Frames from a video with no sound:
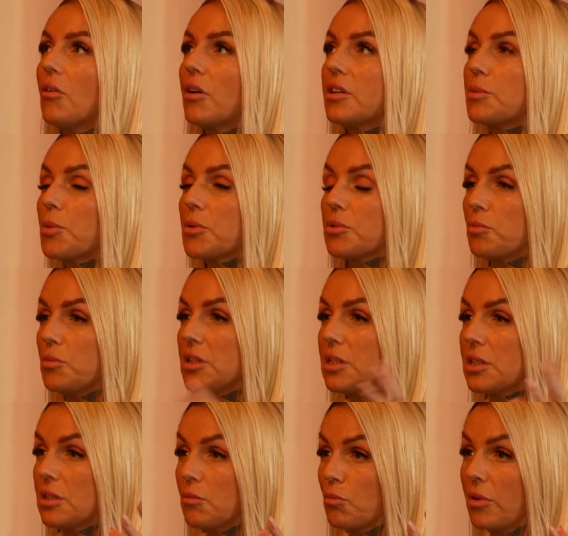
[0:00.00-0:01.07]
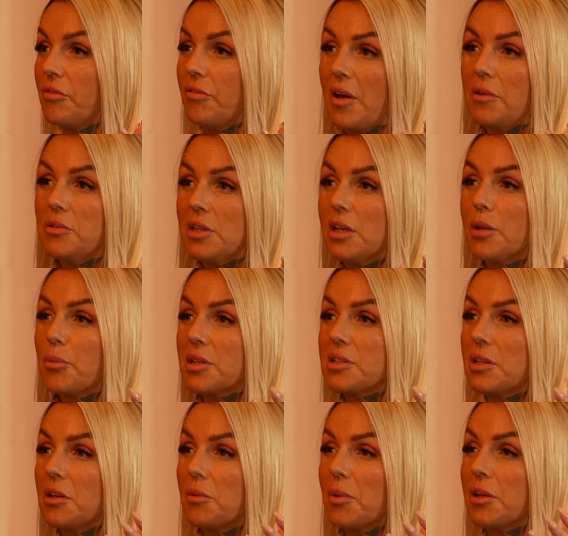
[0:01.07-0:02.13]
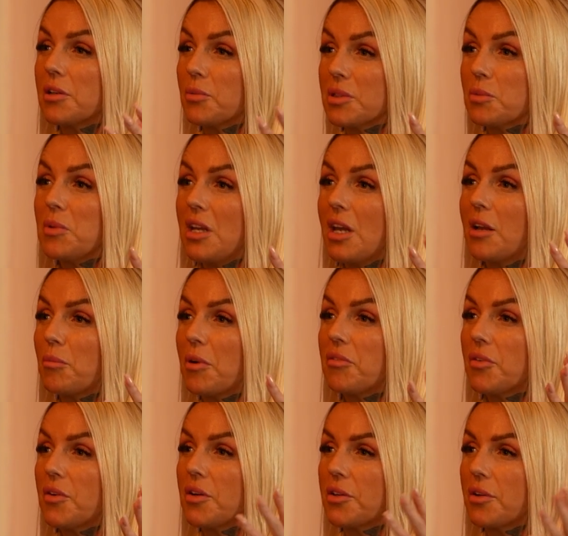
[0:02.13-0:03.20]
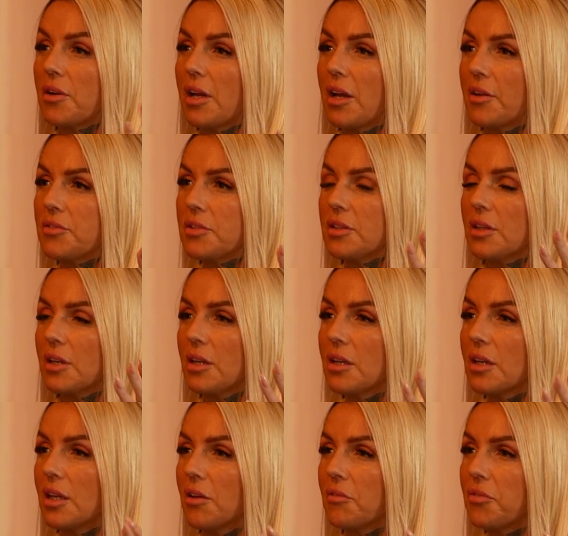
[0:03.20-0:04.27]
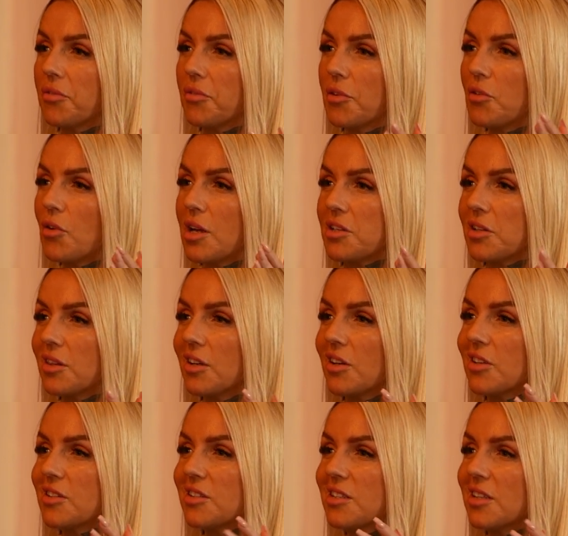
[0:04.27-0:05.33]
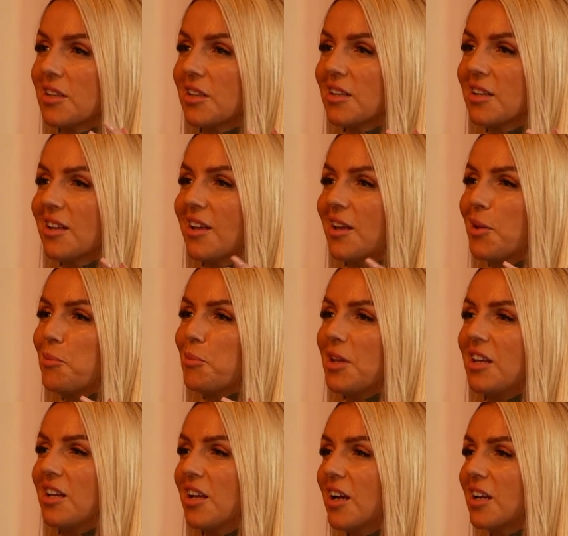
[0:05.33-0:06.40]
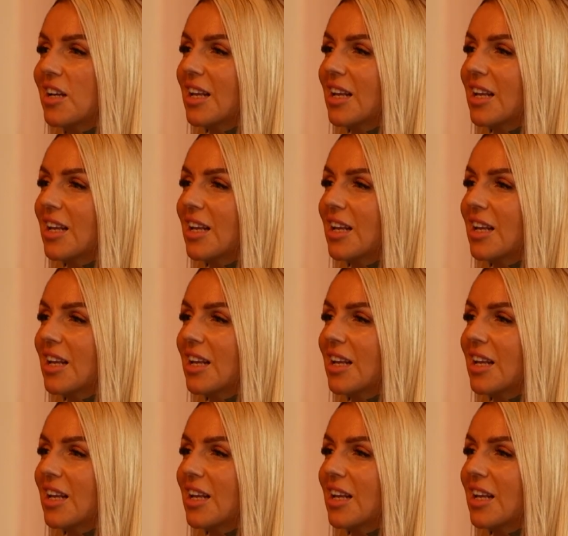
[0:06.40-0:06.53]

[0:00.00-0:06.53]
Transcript: you know, I suppose we founded Limerick City Build. It was me and my father. I have to kind of give credit there to him. He